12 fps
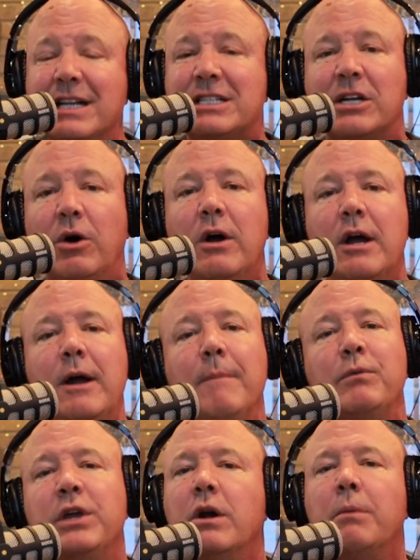And so,
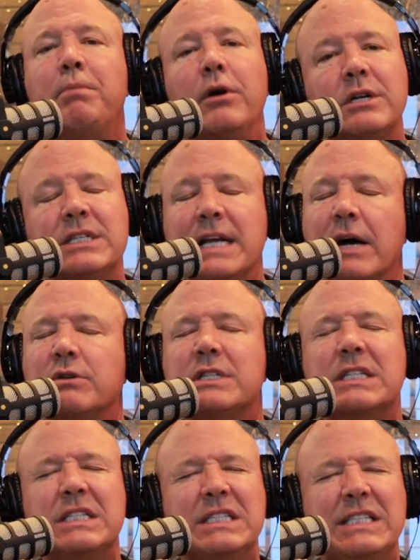you know, personnel
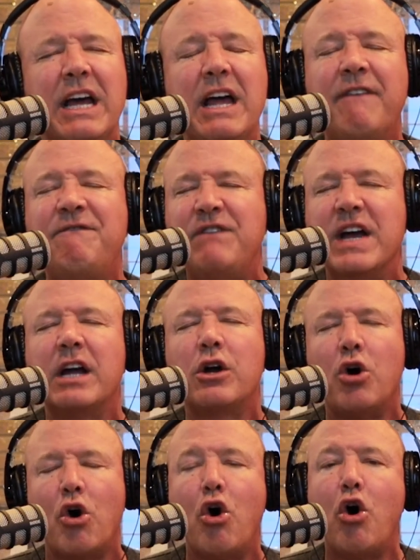is
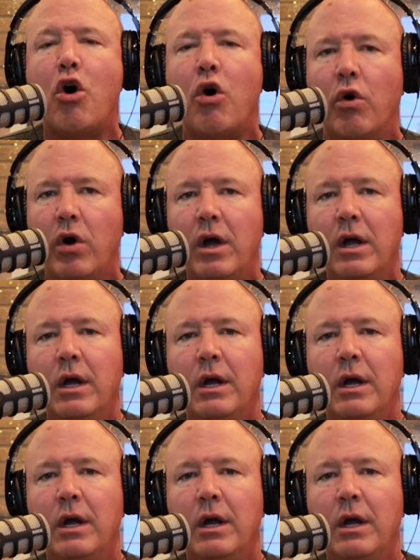difficult.